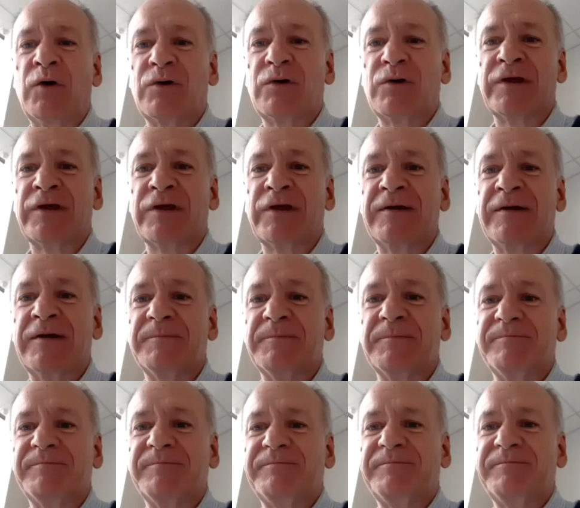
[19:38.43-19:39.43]
own area
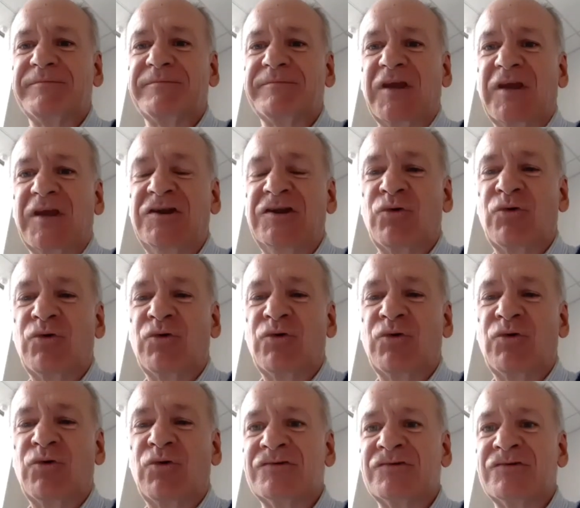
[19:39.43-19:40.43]
you can go
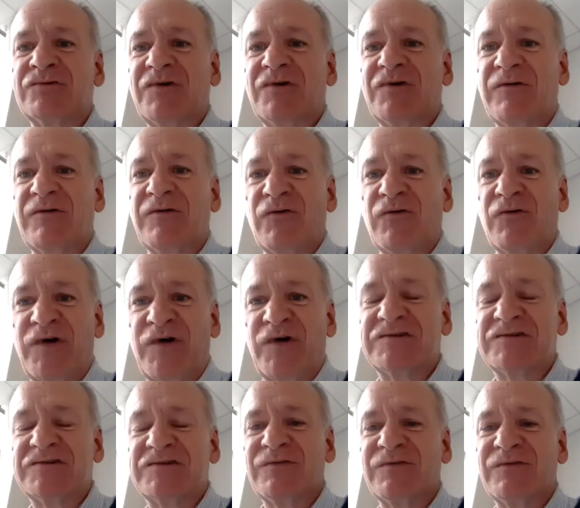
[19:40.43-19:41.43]
and have a
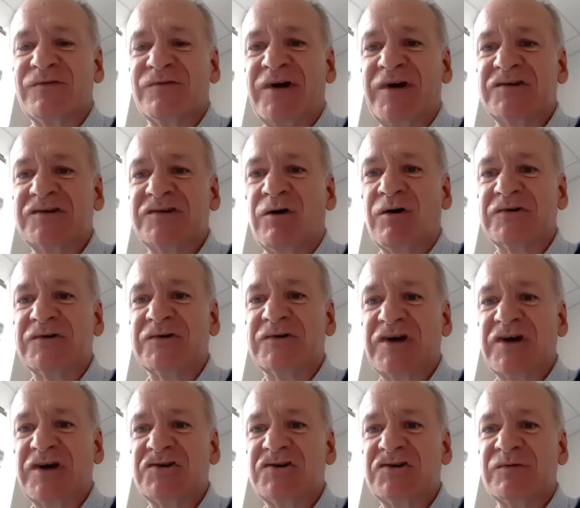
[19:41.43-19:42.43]
face-to-face conversation with,
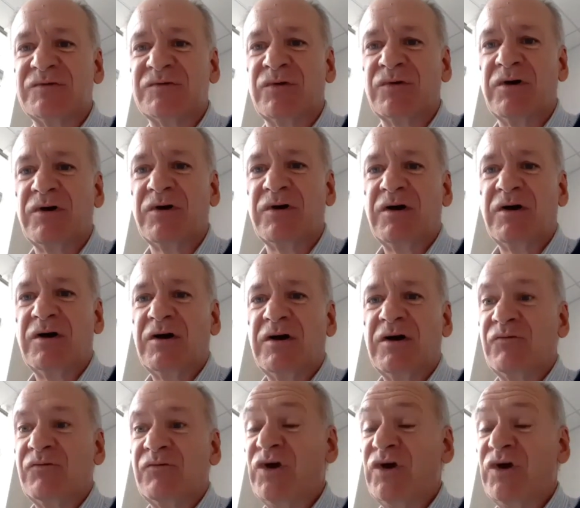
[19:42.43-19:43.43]
ring up one
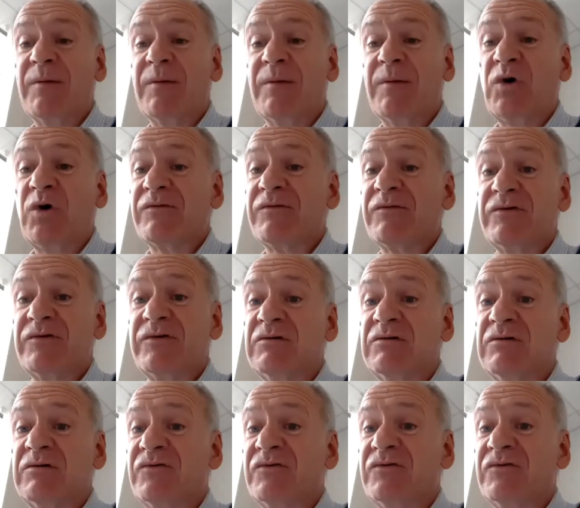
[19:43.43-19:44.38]
of the universities.